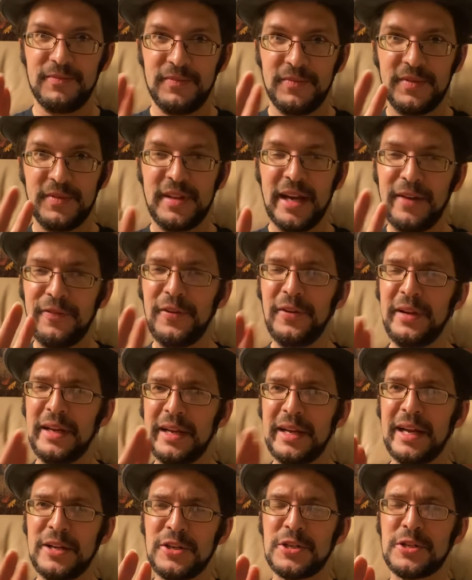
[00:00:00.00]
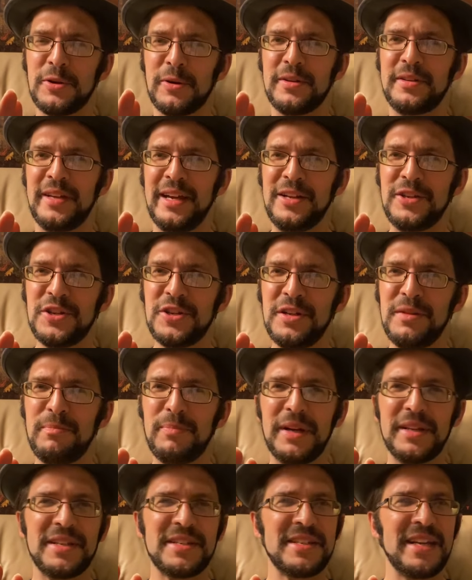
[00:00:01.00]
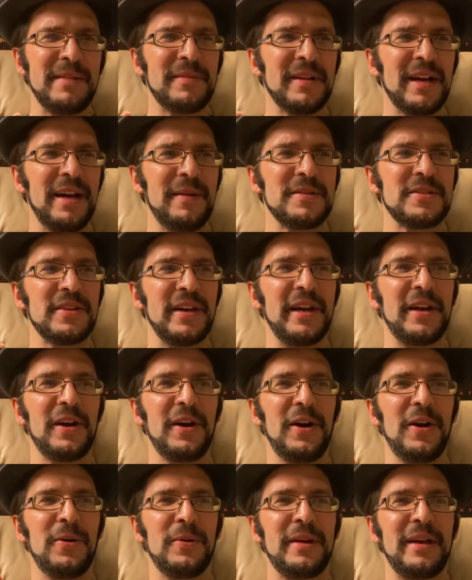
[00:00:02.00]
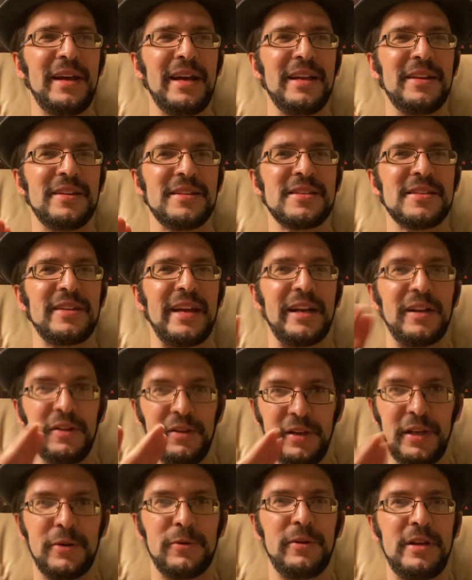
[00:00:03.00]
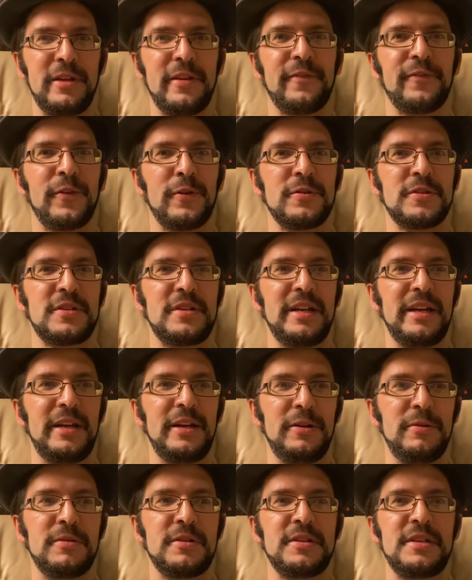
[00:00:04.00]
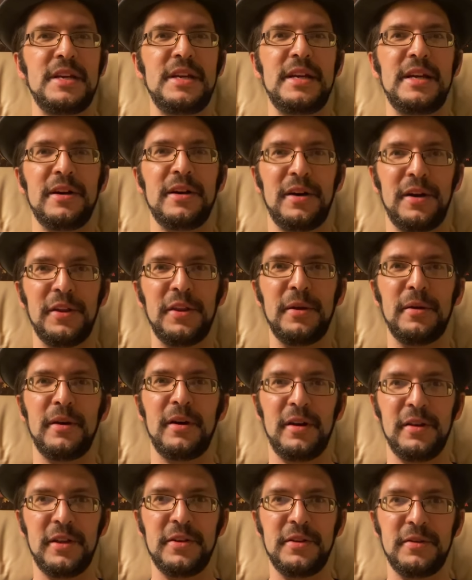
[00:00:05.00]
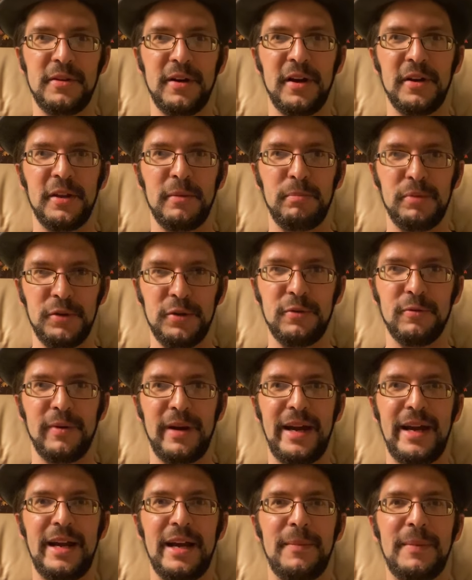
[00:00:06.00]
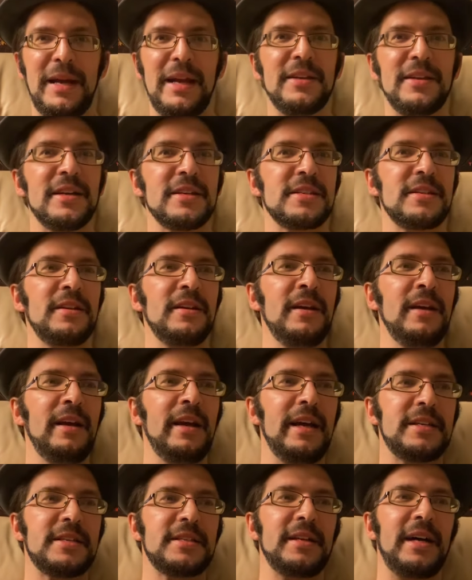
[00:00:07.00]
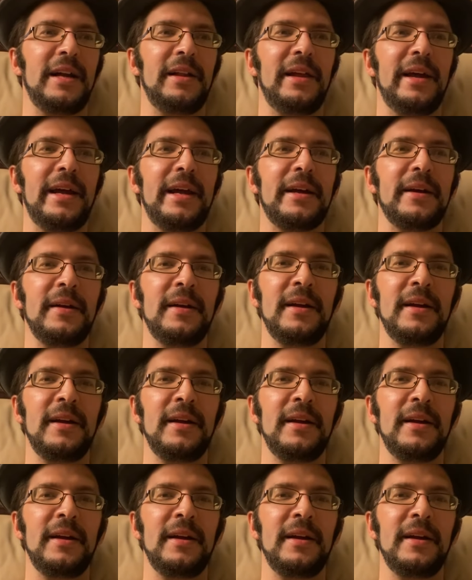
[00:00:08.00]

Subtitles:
definitely catches your attention. But at the same time, it's like, okay, this is like literally the first thing you see on the Blu-ray. I mean, it's not like